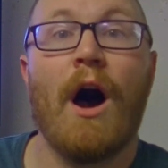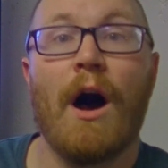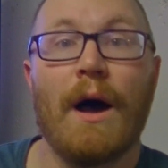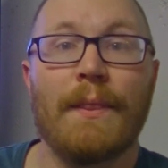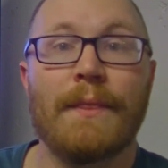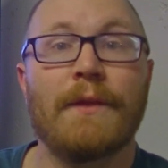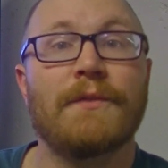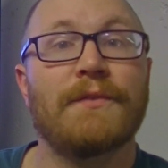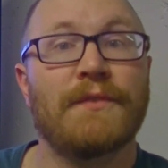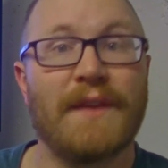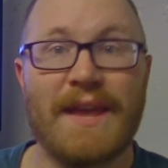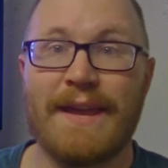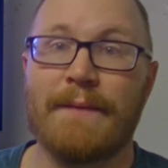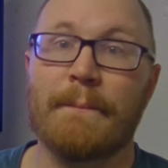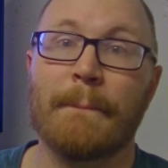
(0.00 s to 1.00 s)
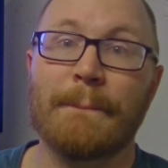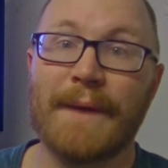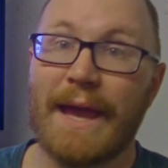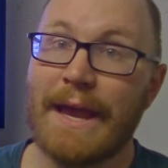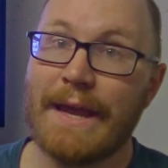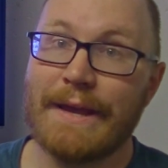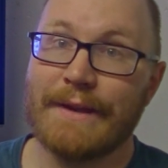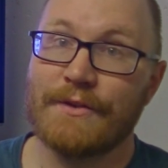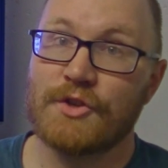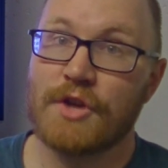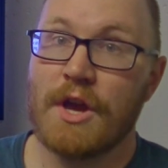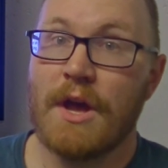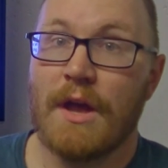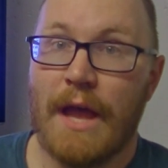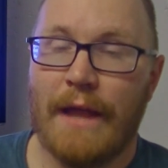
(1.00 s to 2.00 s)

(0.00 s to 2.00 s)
on the same page.